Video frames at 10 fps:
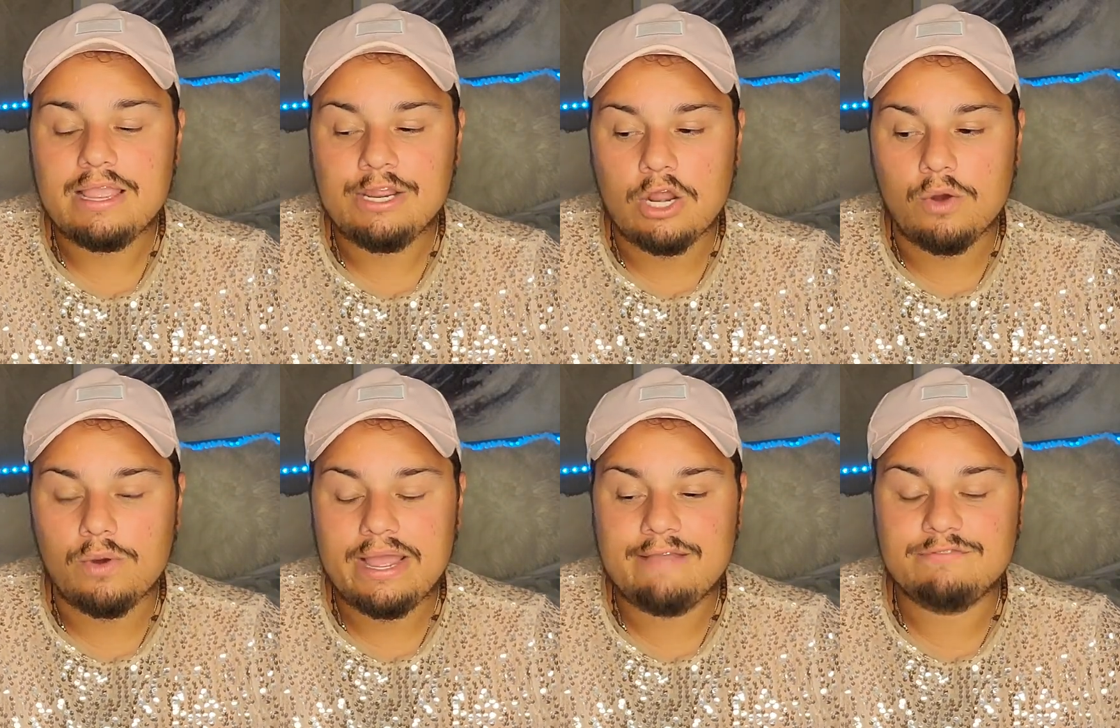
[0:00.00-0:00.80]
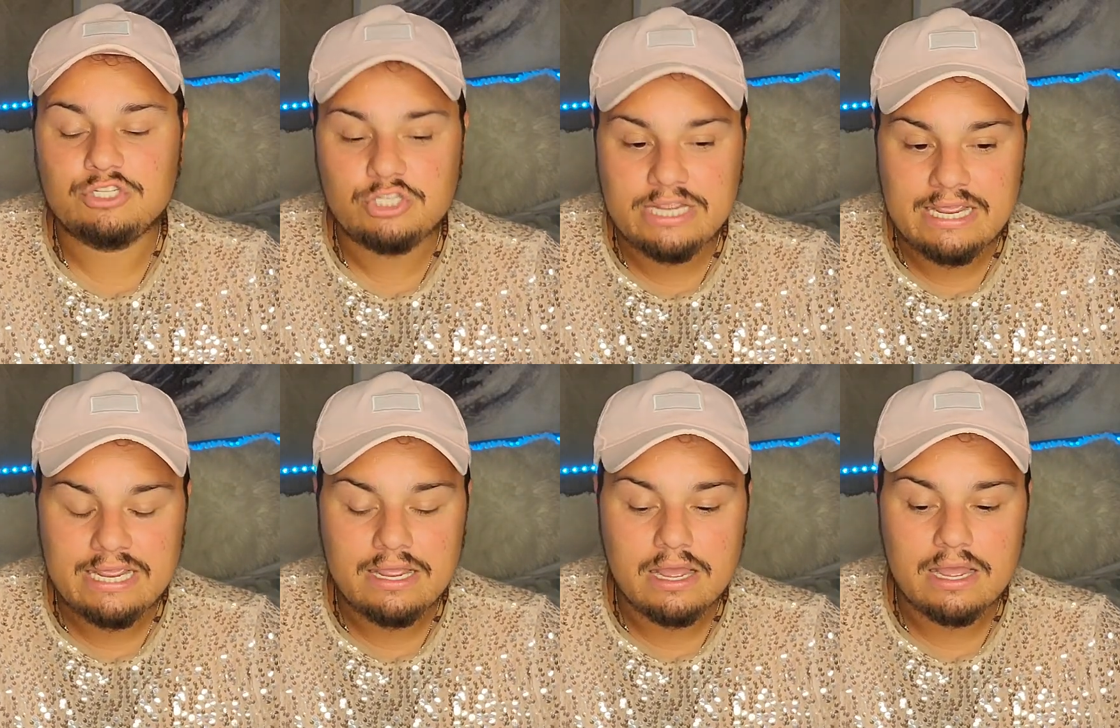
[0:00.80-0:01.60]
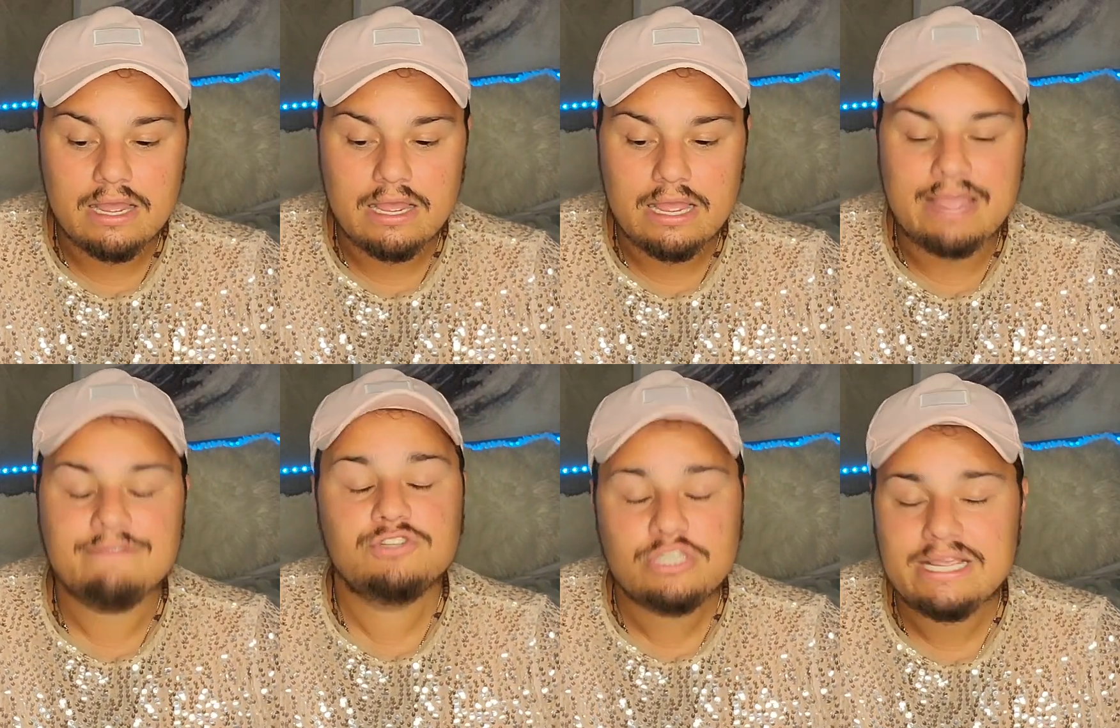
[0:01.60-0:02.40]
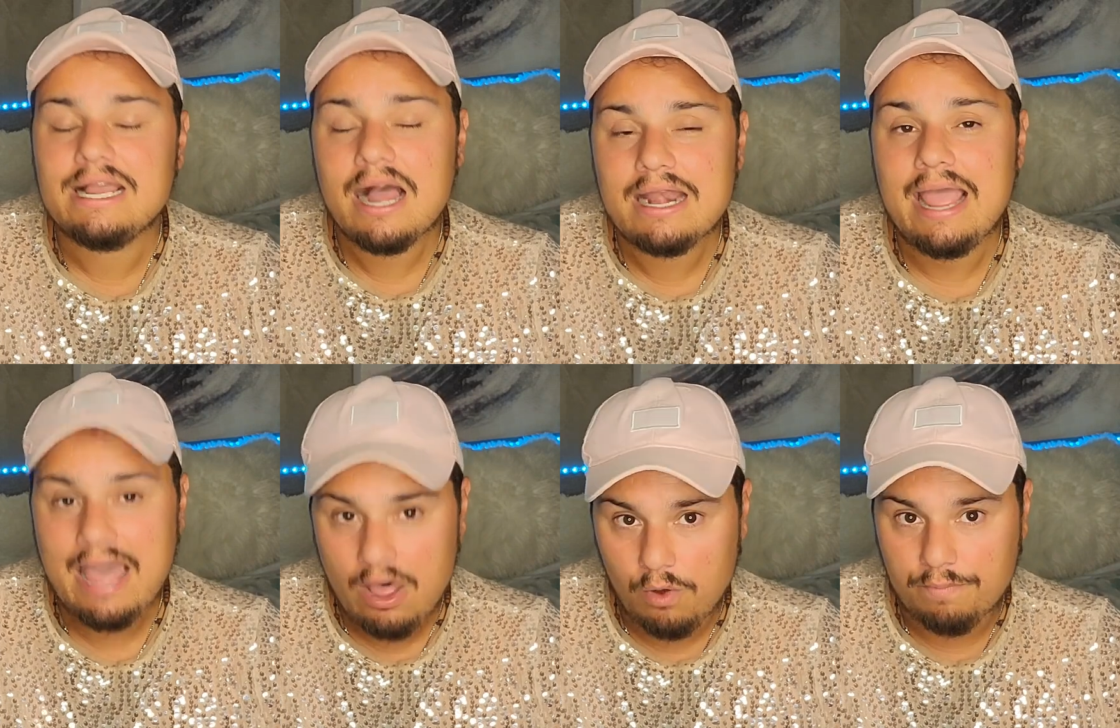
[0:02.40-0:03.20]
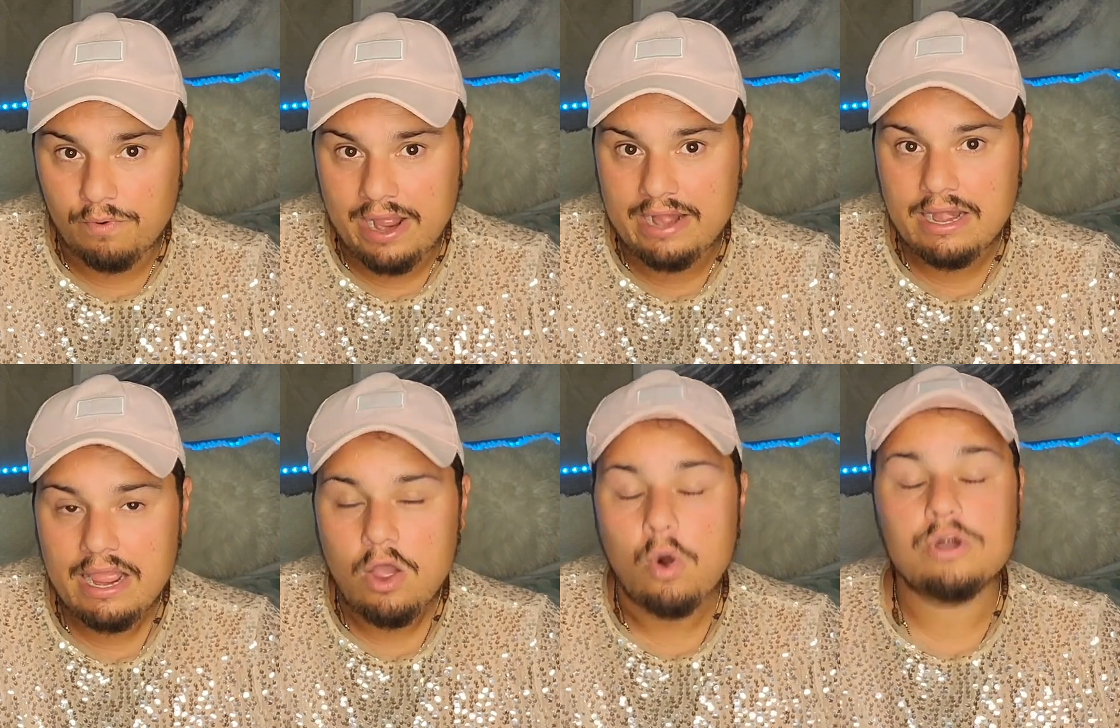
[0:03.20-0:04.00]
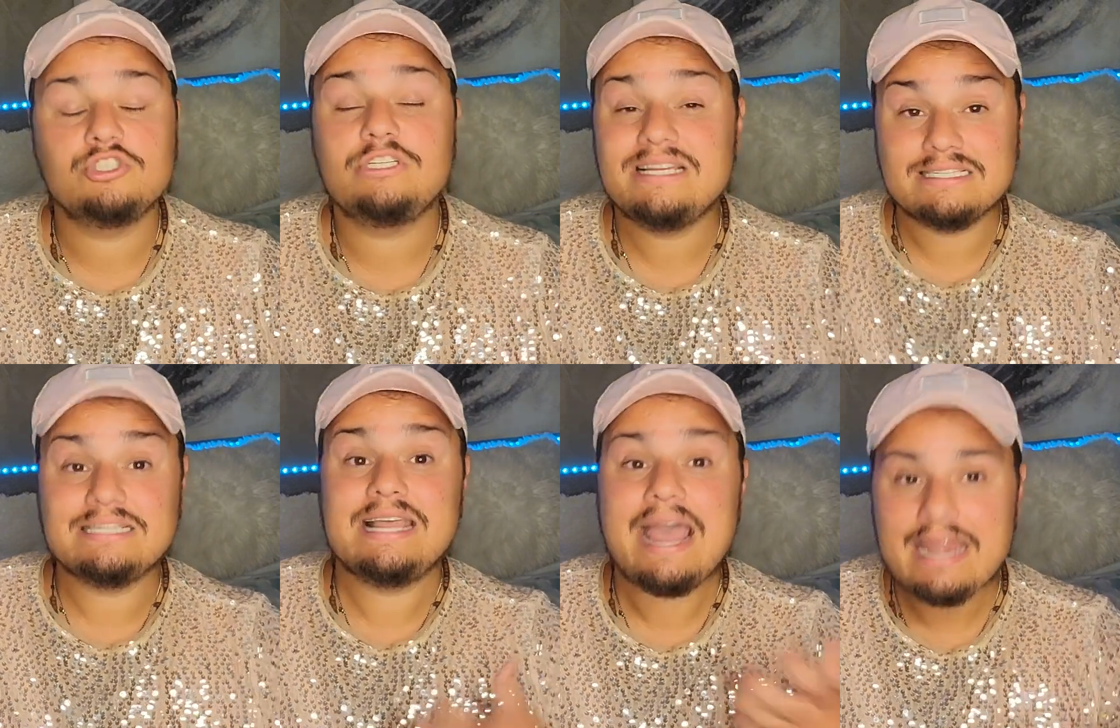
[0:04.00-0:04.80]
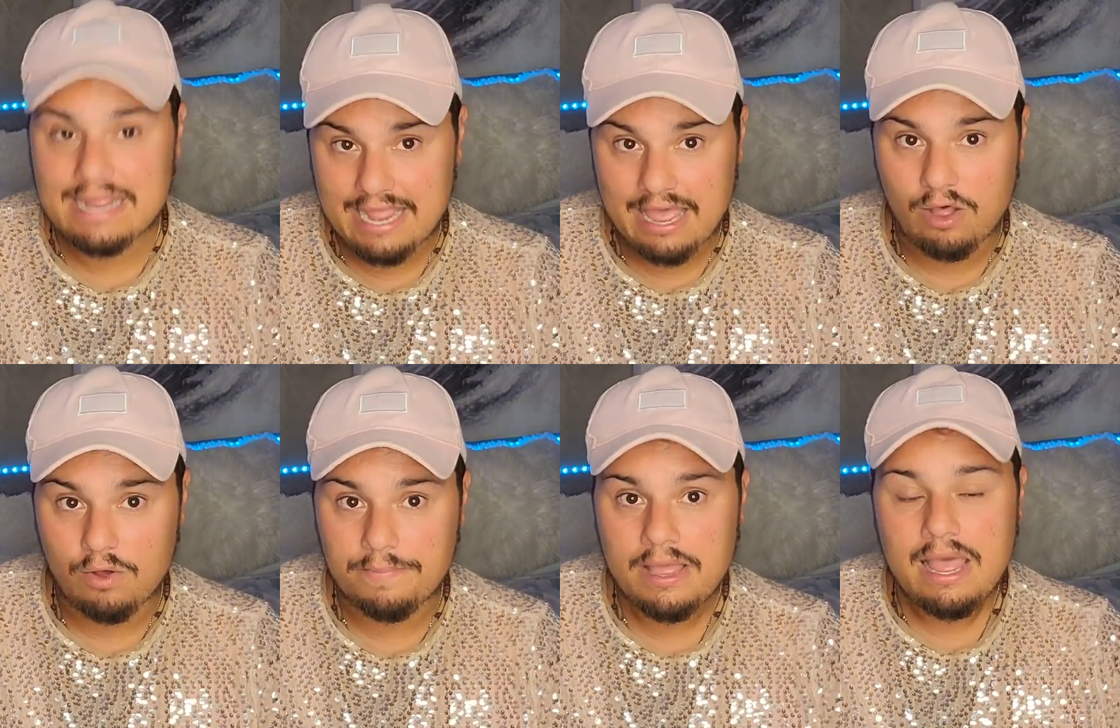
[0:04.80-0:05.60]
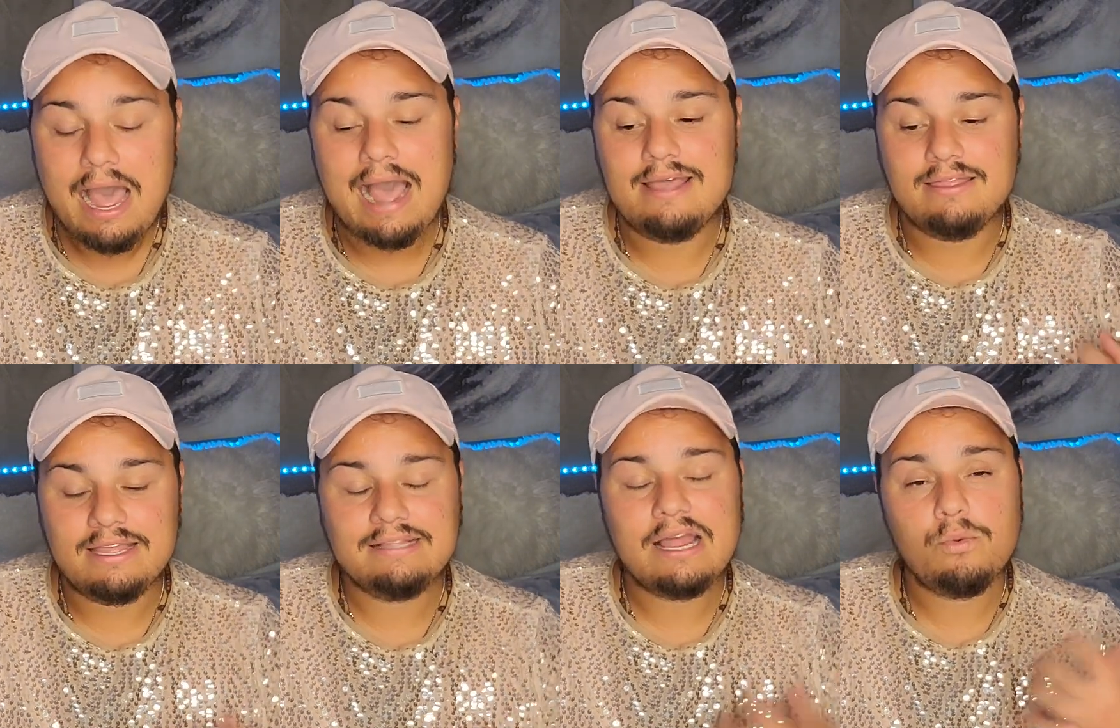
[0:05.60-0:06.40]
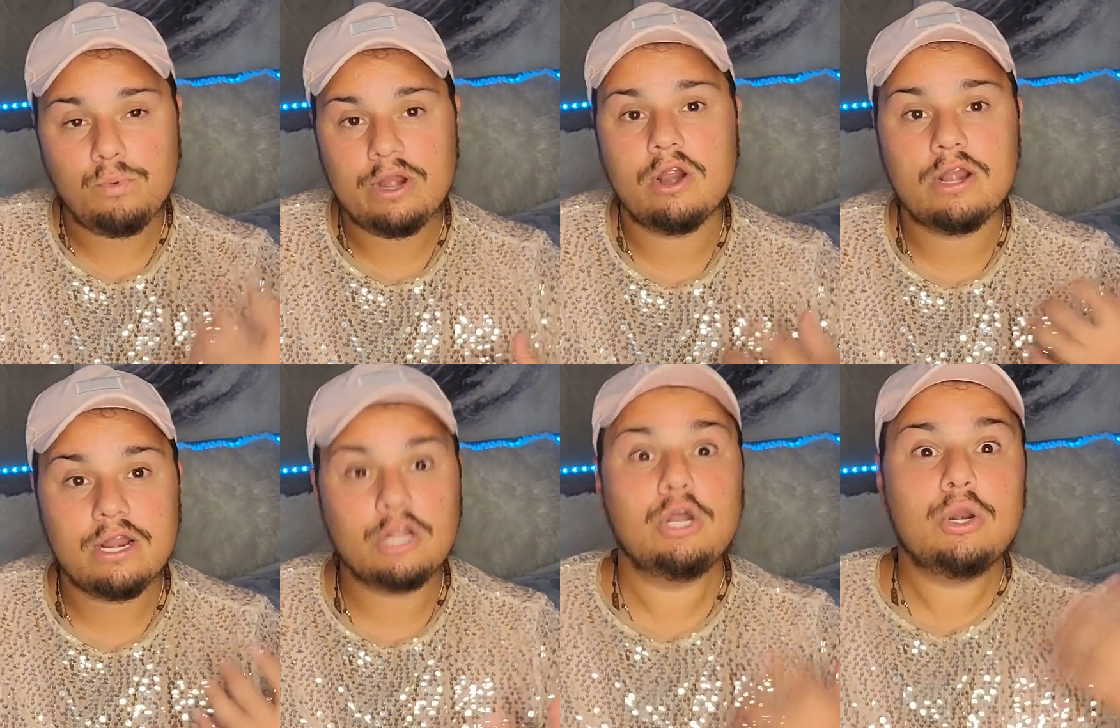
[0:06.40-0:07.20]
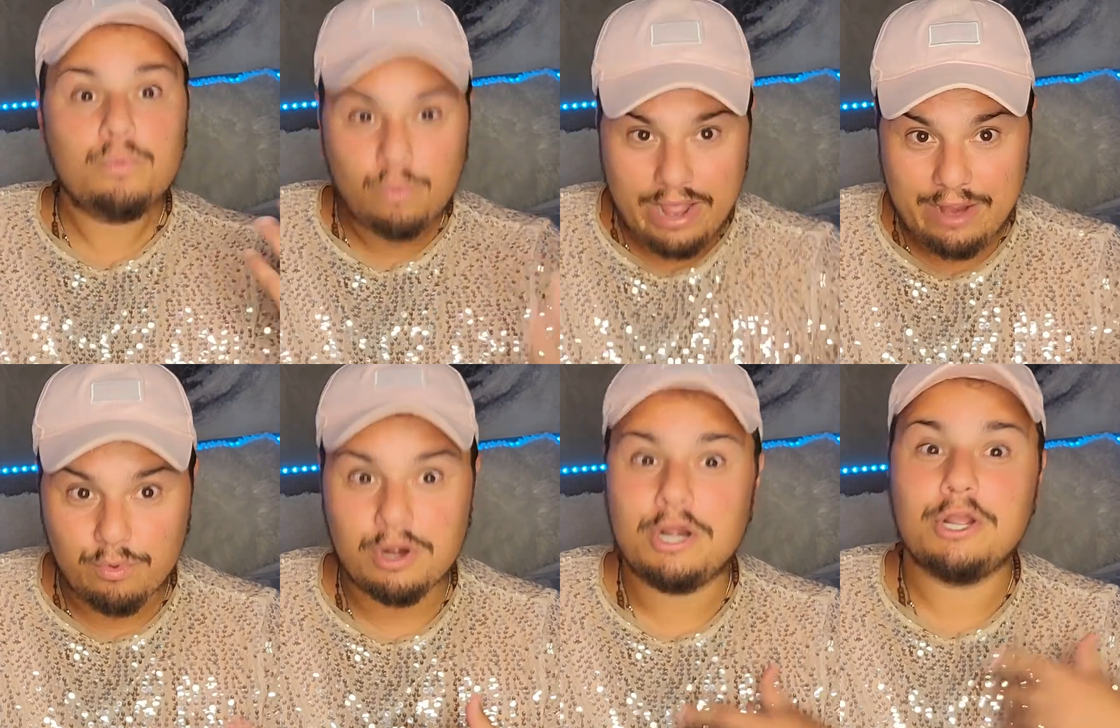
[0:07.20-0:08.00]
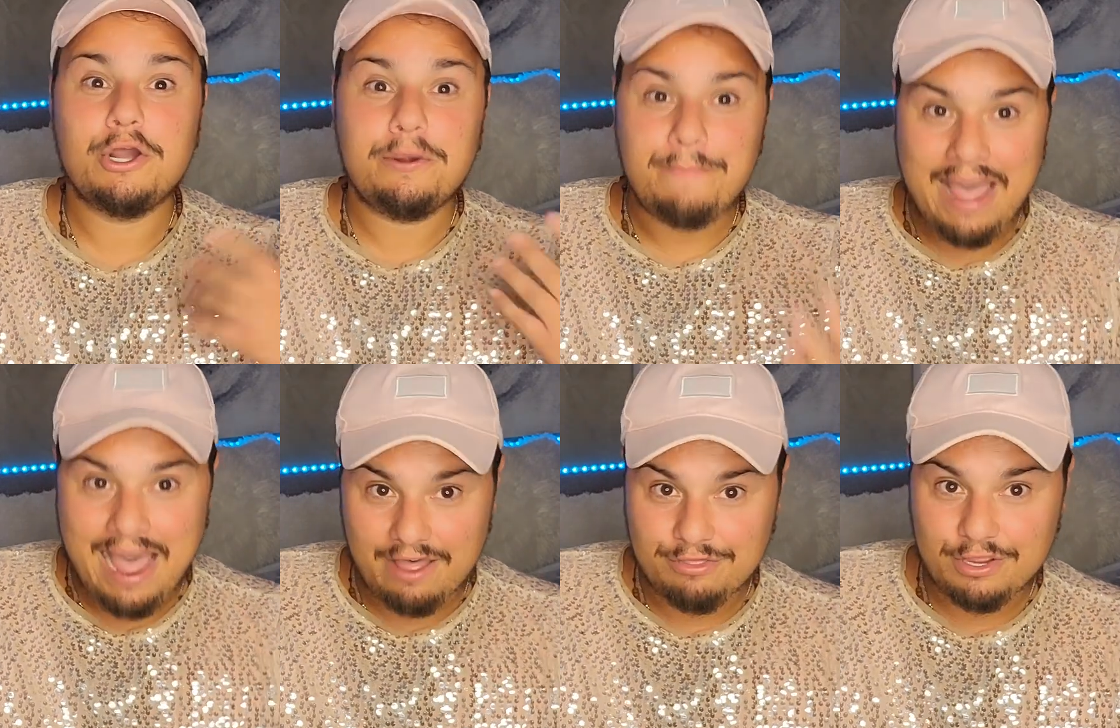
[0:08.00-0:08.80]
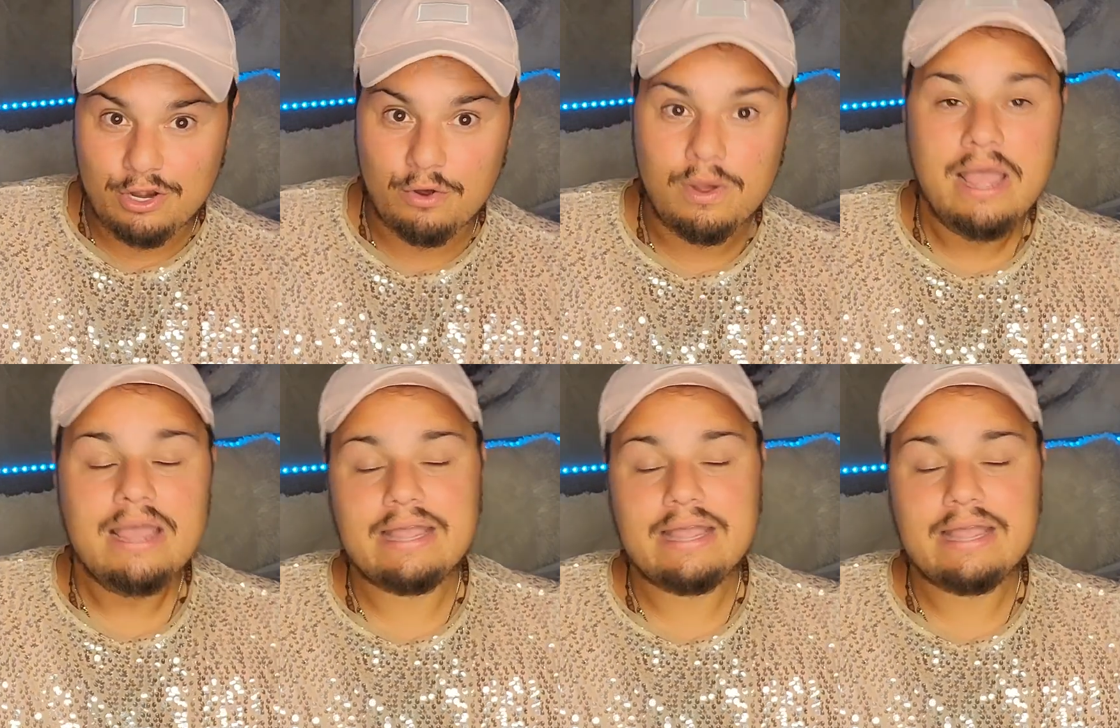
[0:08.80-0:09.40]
you know, if she if she got help, right, or she is getting help, I think that we're on a good way. We're in a good path, you know.